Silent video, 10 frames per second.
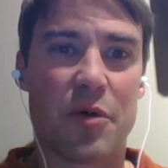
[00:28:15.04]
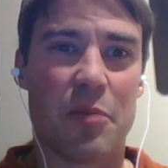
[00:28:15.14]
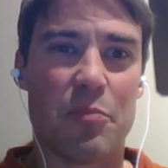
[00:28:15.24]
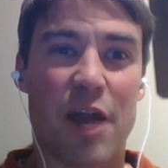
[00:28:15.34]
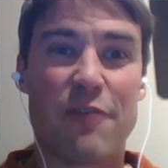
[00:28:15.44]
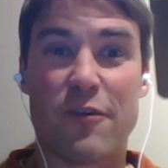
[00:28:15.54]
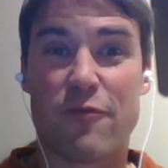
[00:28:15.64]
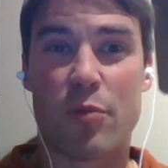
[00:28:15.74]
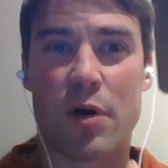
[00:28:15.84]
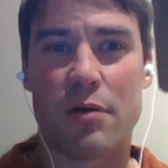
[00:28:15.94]
benefit
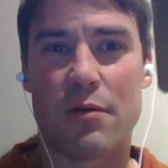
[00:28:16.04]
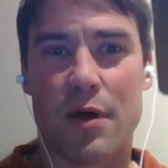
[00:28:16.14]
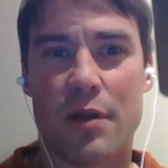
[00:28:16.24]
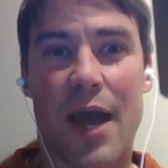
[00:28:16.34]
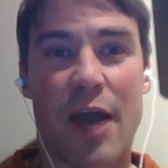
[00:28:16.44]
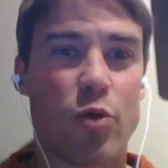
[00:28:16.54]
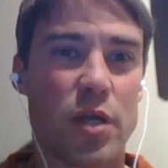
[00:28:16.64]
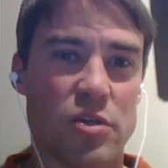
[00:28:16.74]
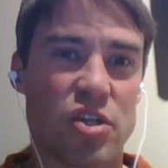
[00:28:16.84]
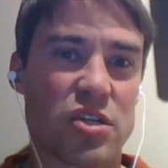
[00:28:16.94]
from an equity
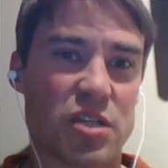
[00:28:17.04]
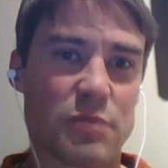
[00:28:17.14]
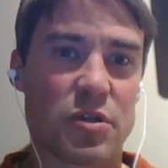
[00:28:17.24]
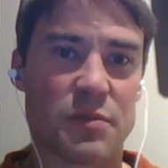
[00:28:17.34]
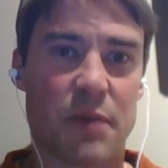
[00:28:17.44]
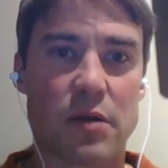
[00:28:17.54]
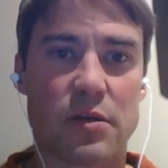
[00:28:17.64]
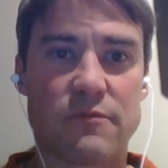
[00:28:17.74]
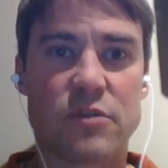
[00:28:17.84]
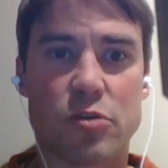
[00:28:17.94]
and justice
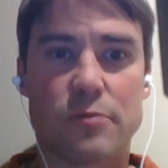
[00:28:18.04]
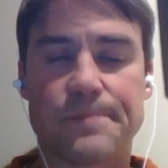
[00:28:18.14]
perspective too.